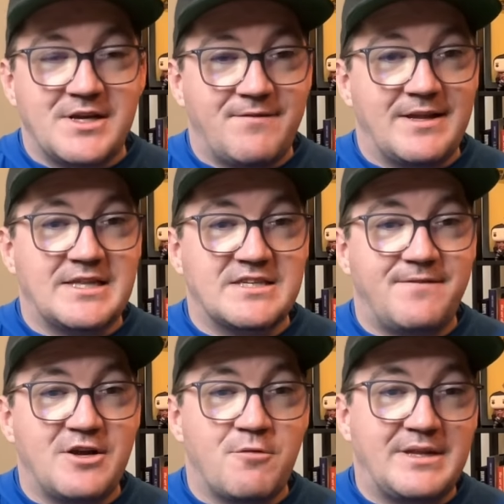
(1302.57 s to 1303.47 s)
If you like this
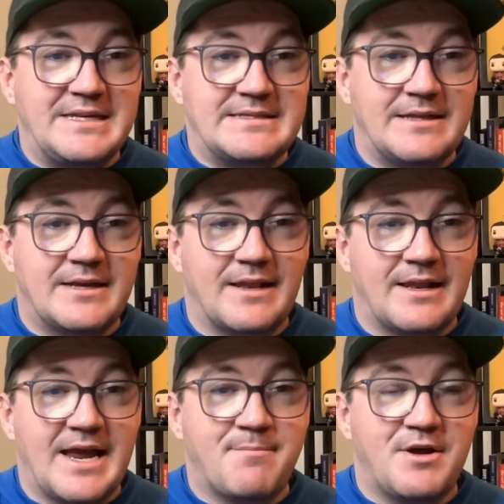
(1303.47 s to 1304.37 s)
video, please click the
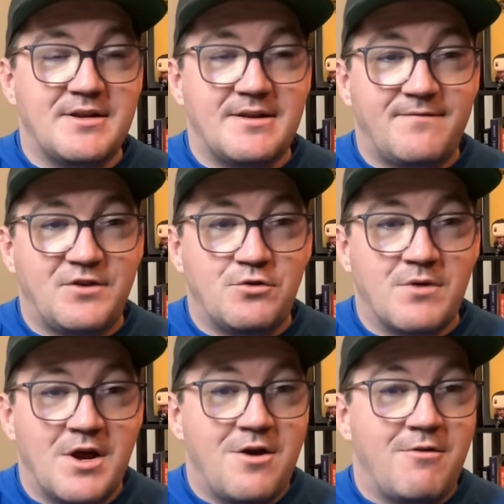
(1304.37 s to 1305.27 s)
like button. If you
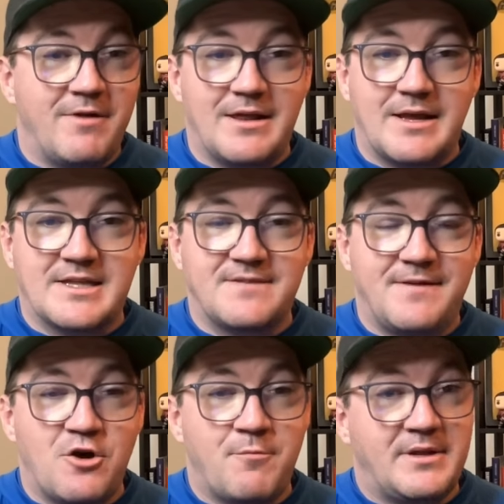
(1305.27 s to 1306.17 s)
really like this
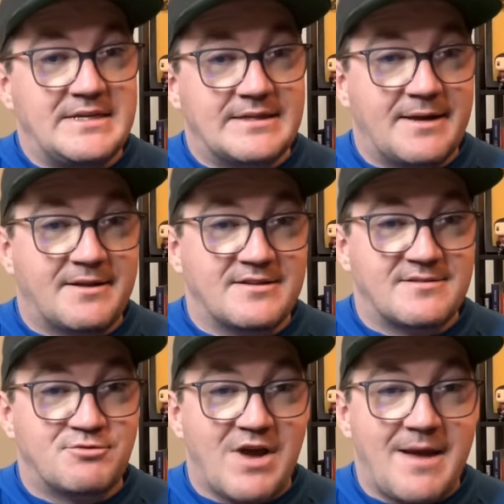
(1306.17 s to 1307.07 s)
video, please click the
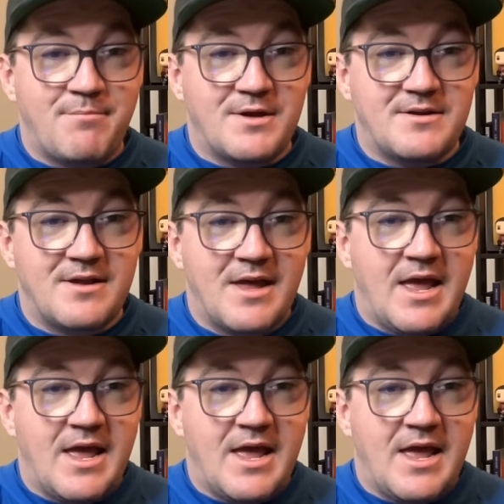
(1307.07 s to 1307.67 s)
subscribe button.